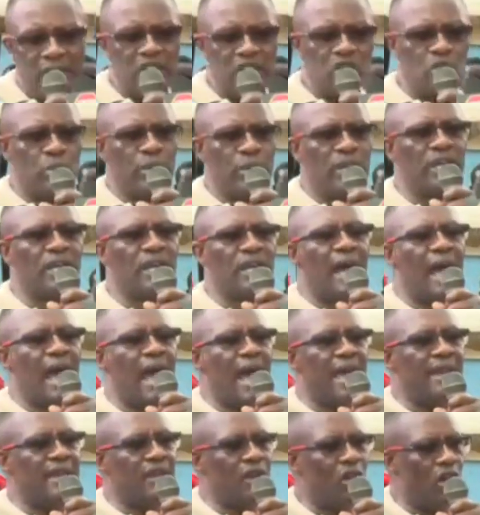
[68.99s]
This week,
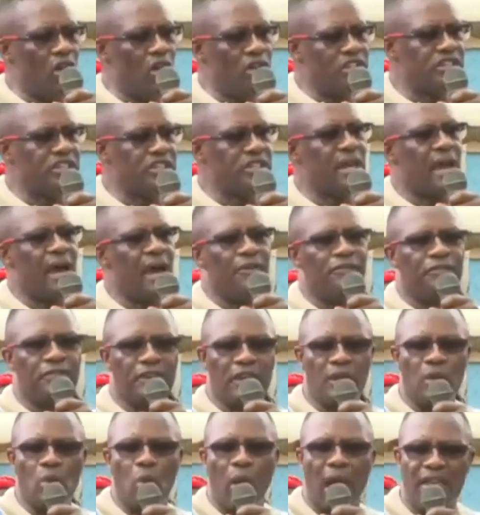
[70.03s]
I launched
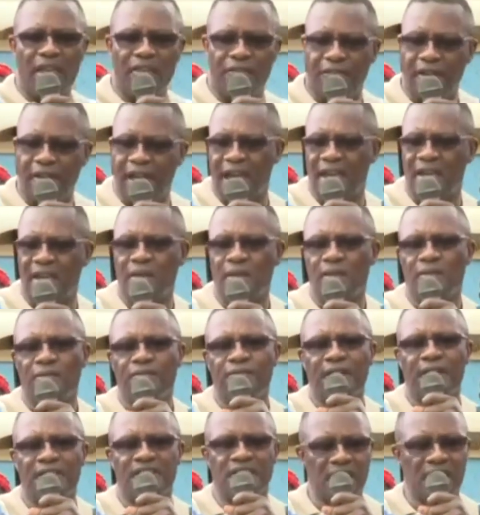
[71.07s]
a free Wi Fi
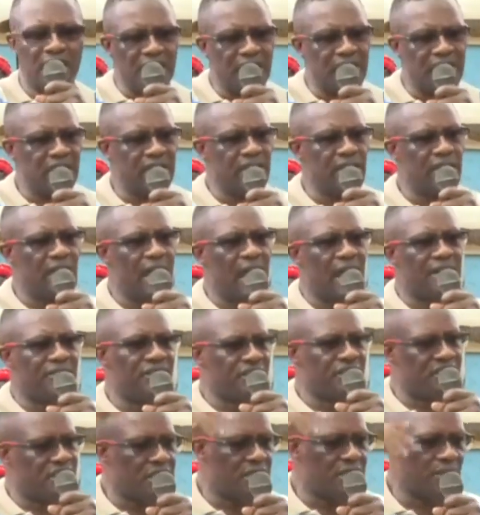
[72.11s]
facility
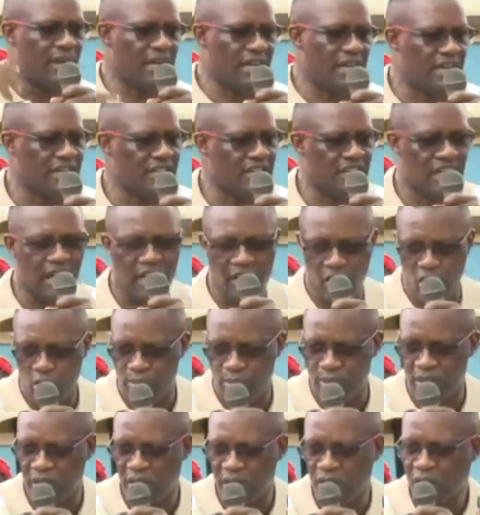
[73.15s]
at the city market in
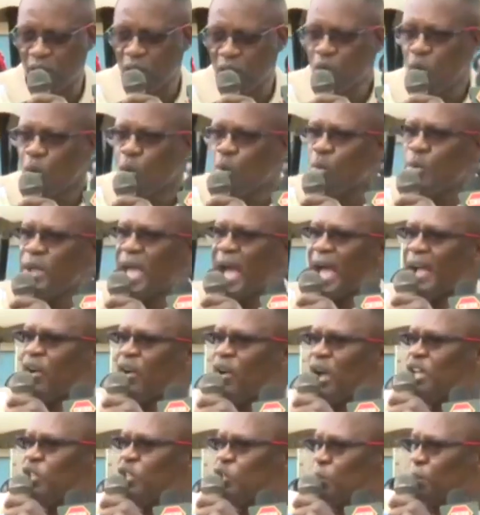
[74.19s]
Nairobi. We
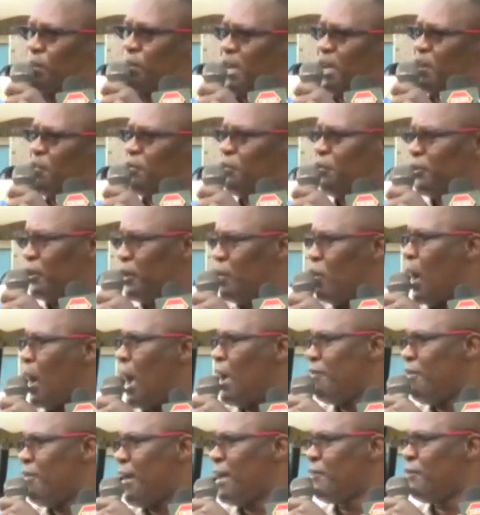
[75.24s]
are going to bring free
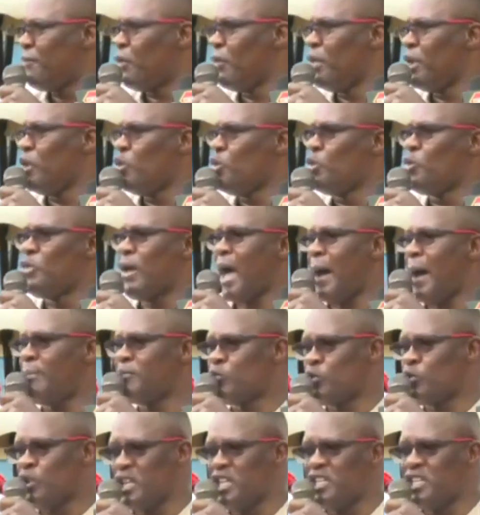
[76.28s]
Wi Fi for the youth
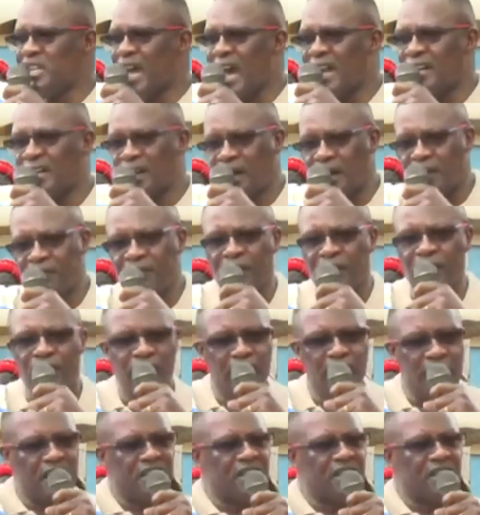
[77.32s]
up to each and every